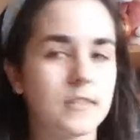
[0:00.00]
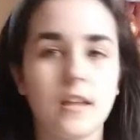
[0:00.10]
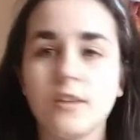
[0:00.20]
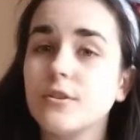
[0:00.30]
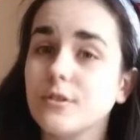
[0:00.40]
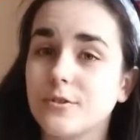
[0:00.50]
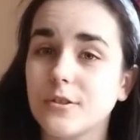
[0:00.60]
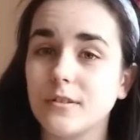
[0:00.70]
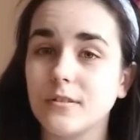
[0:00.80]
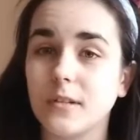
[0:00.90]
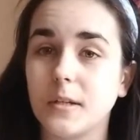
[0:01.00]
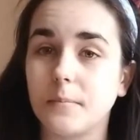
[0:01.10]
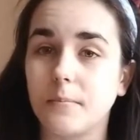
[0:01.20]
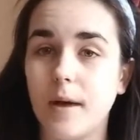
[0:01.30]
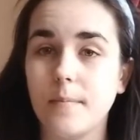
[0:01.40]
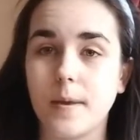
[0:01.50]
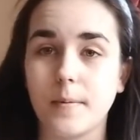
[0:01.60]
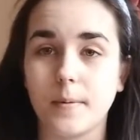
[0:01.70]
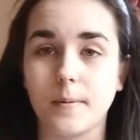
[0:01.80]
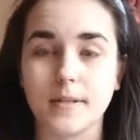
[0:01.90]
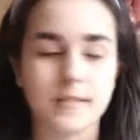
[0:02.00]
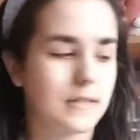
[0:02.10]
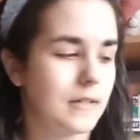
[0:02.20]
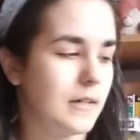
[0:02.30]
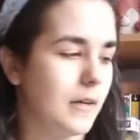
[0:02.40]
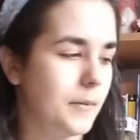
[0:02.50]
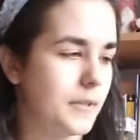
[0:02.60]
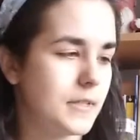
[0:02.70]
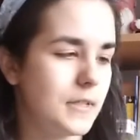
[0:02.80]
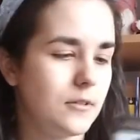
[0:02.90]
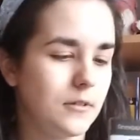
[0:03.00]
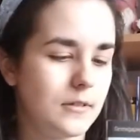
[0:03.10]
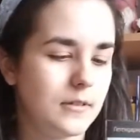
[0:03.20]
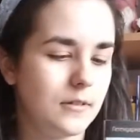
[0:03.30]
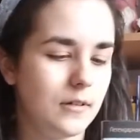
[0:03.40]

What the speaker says: I don't usually buy paperbacks because I don't